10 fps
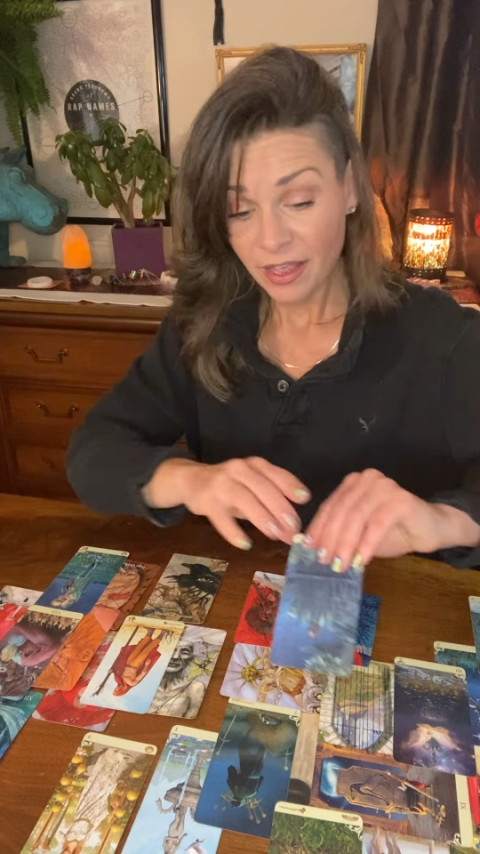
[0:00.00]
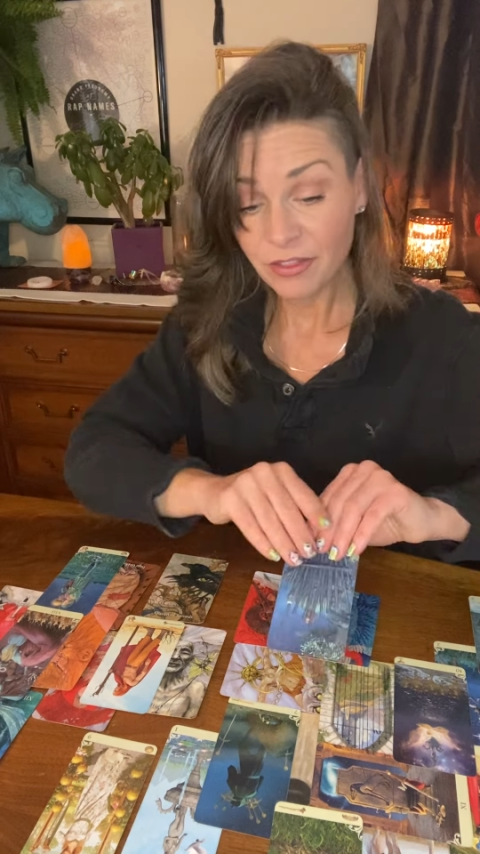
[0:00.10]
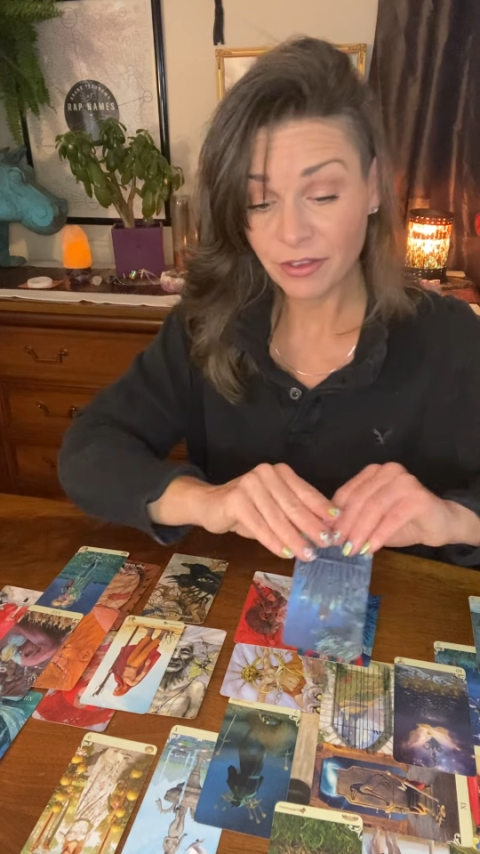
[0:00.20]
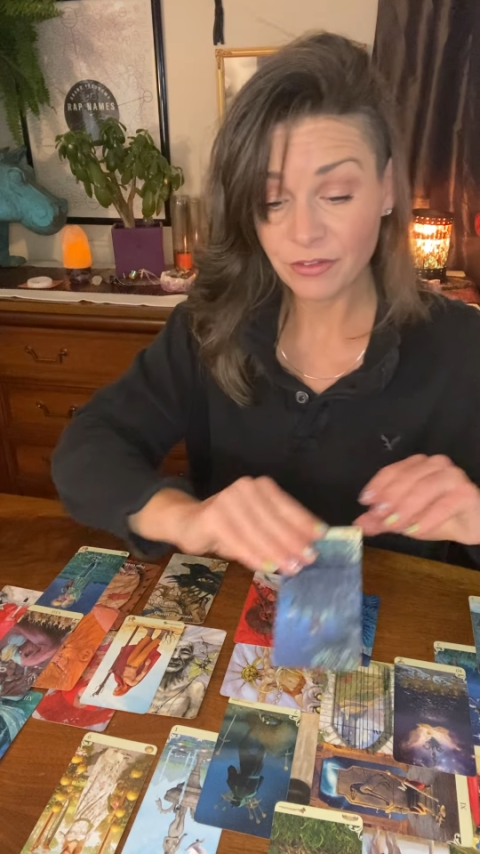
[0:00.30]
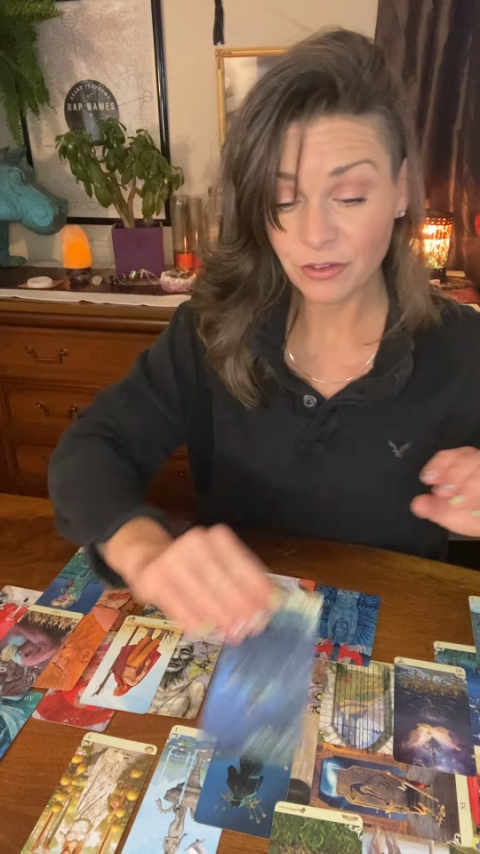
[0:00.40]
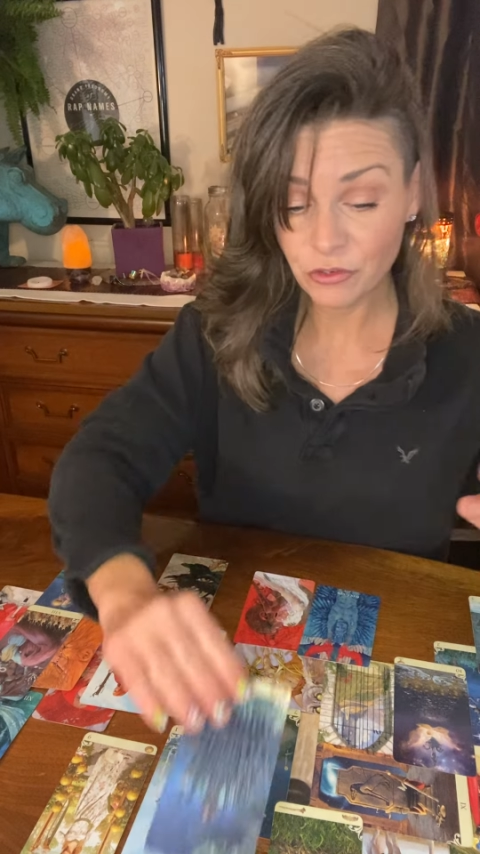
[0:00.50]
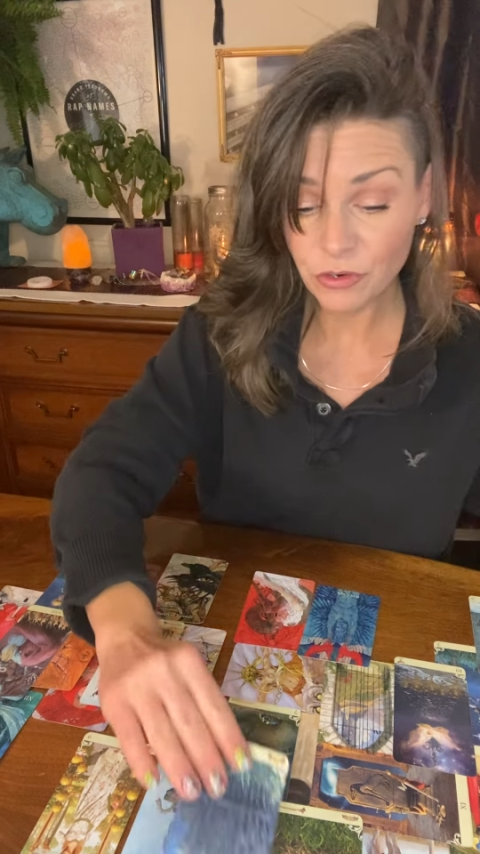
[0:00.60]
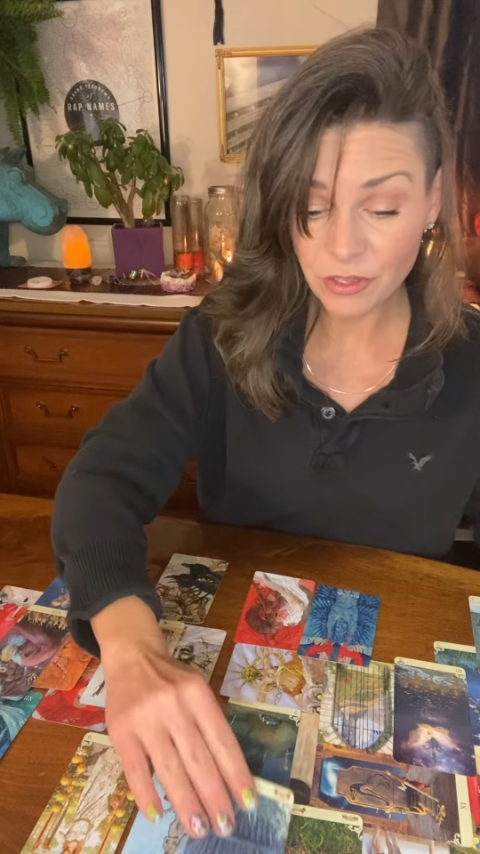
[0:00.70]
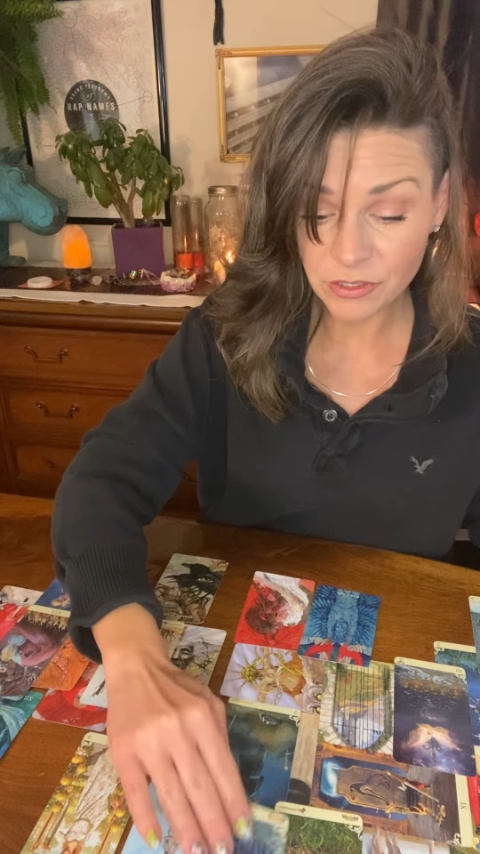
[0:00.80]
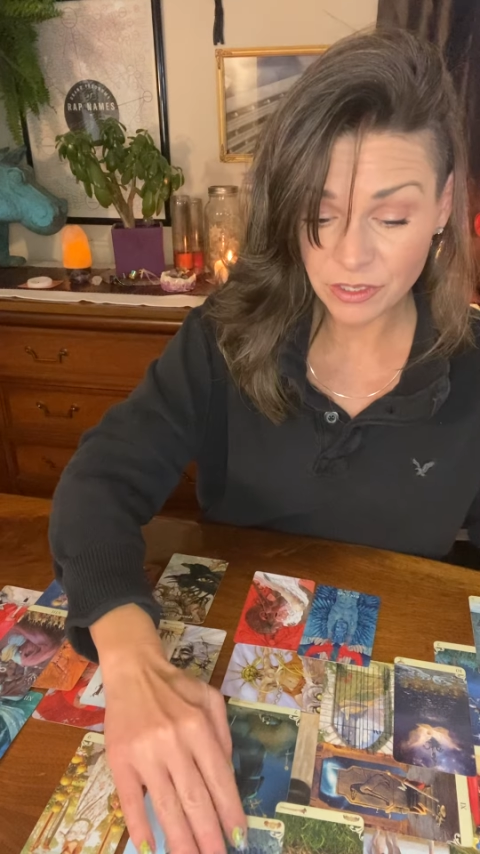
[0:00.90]
the
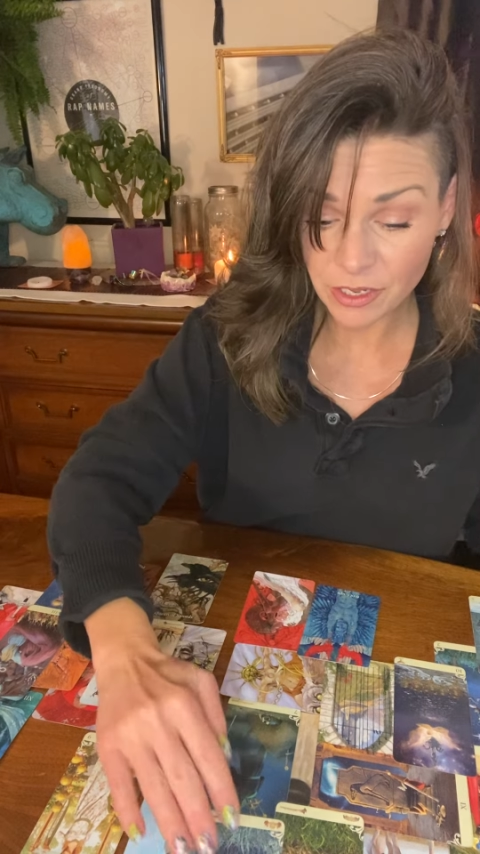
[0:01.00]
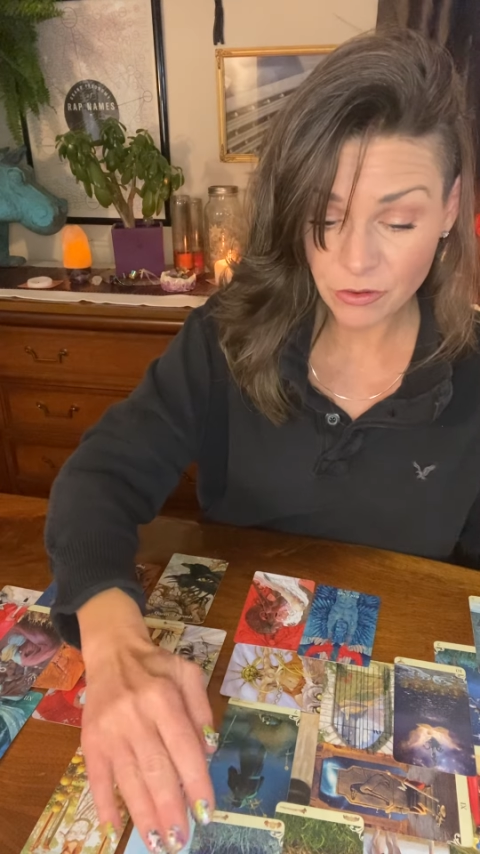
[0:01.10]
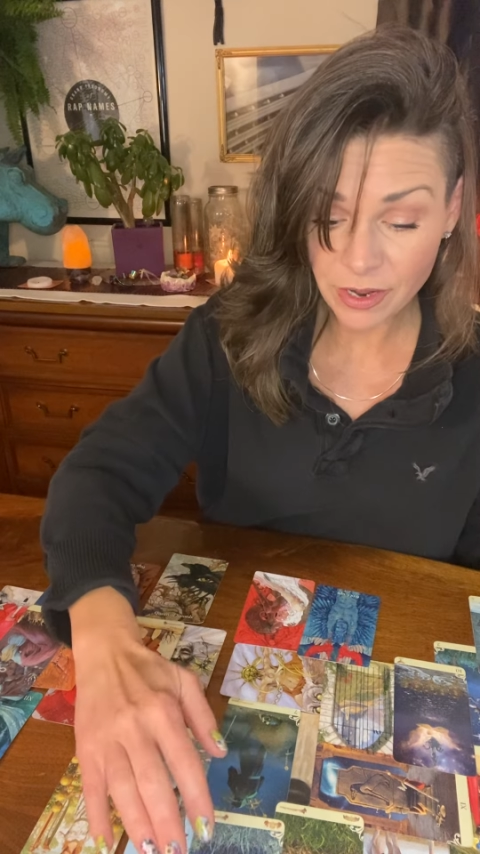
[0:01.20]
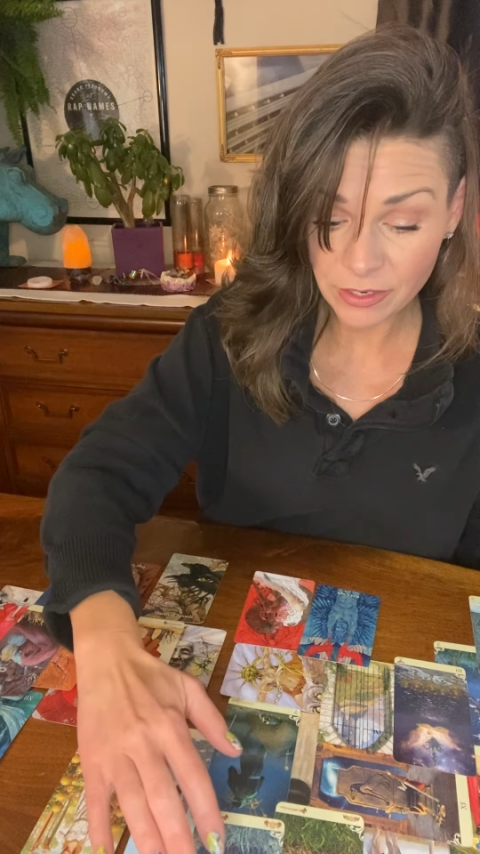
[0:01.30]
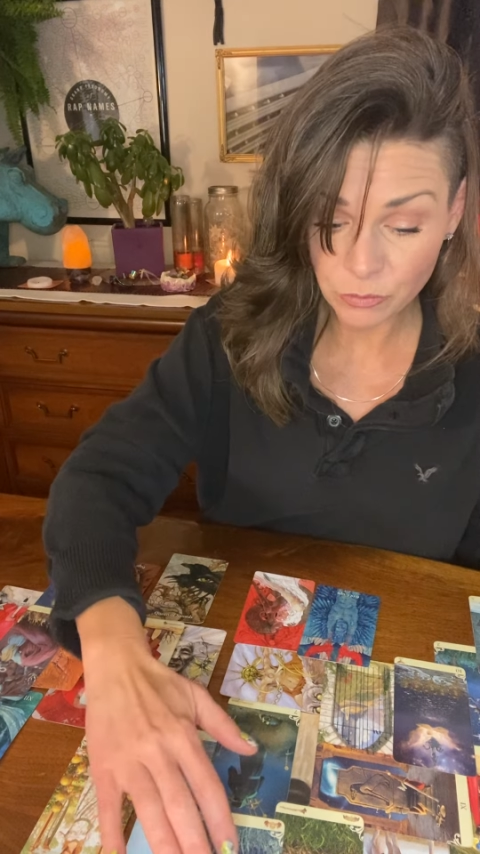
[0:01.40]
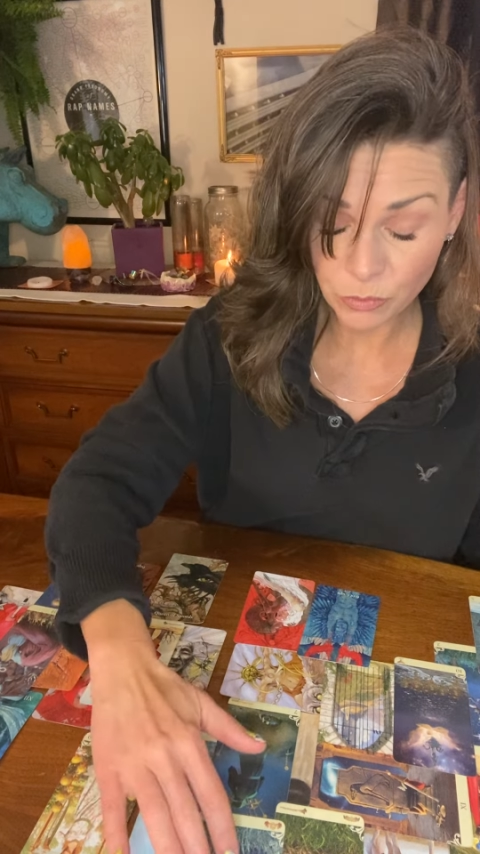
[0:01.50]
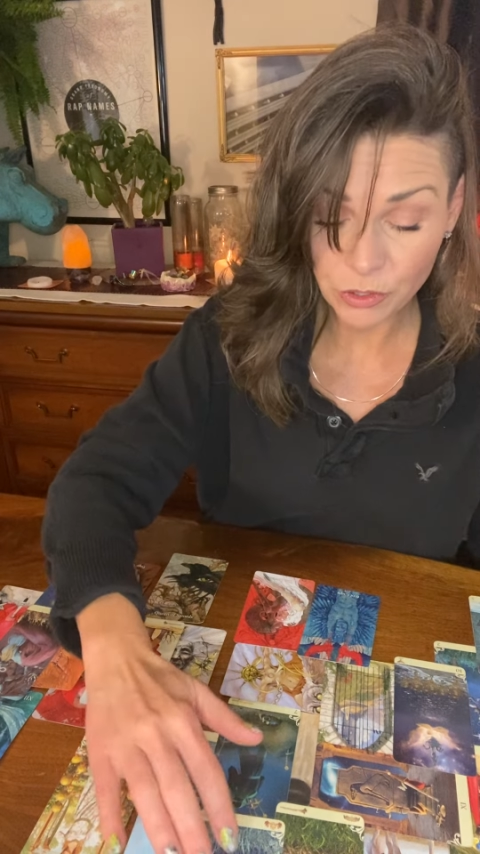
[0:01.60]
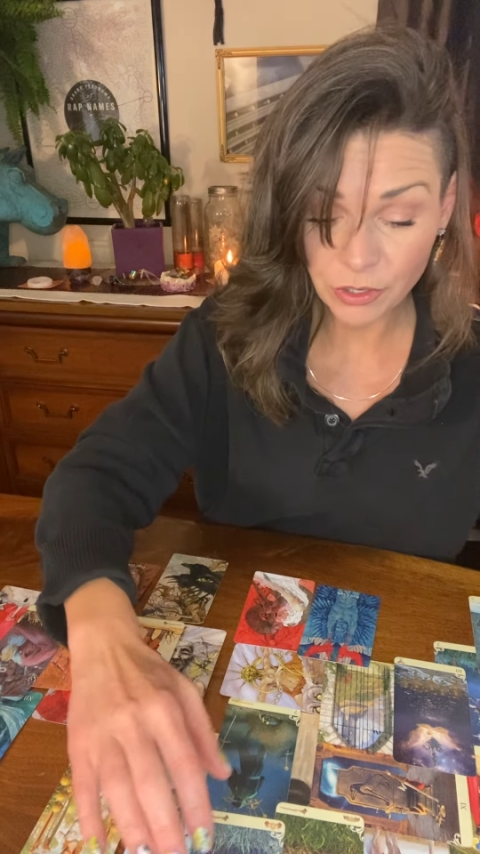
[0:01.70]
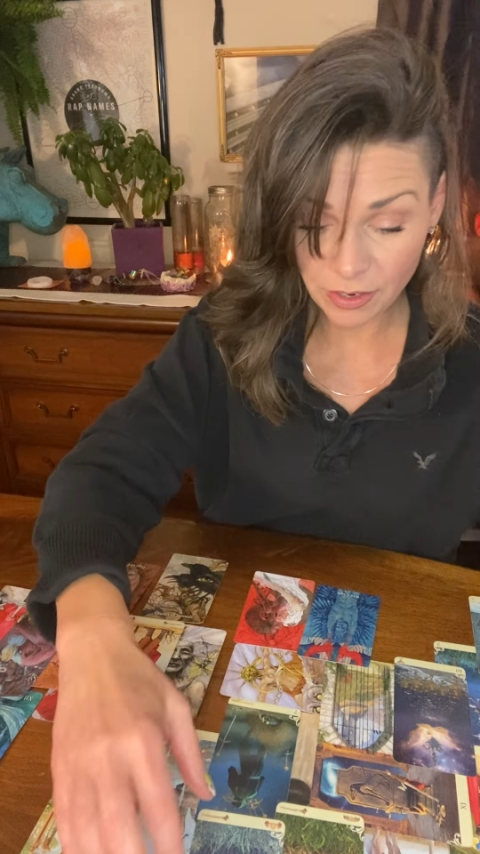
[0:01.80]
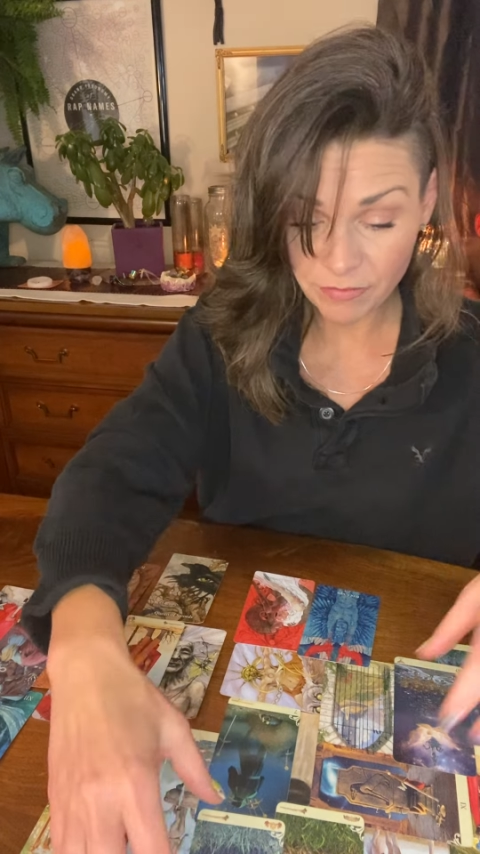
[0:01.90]
truth is that you guys
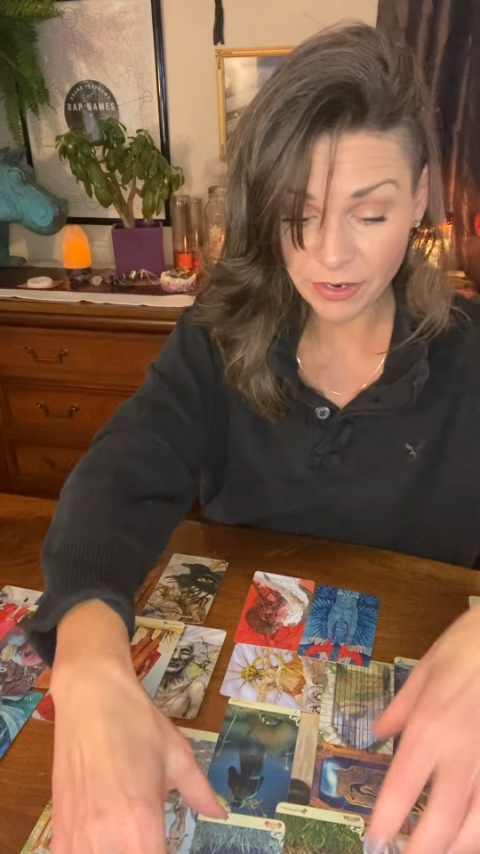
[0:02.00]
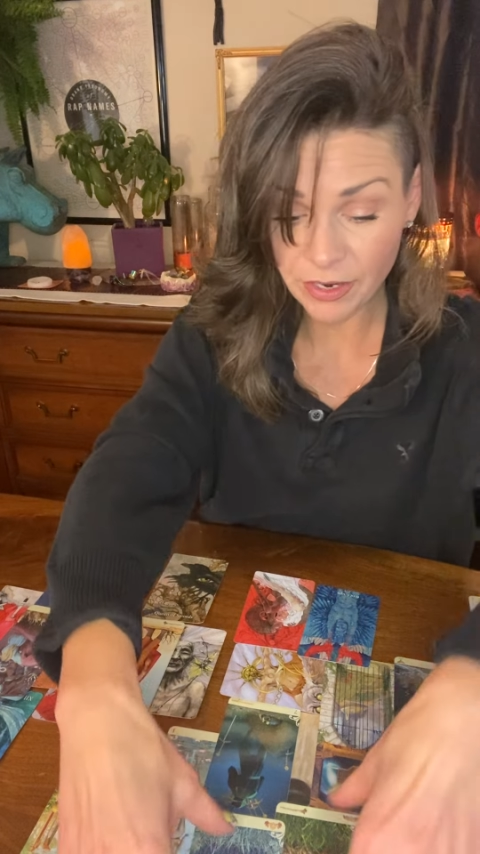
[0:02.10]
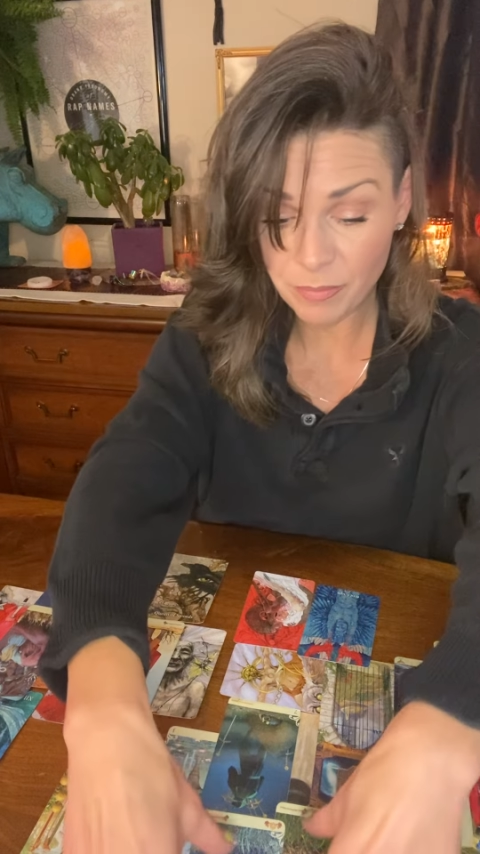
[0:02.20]
were a very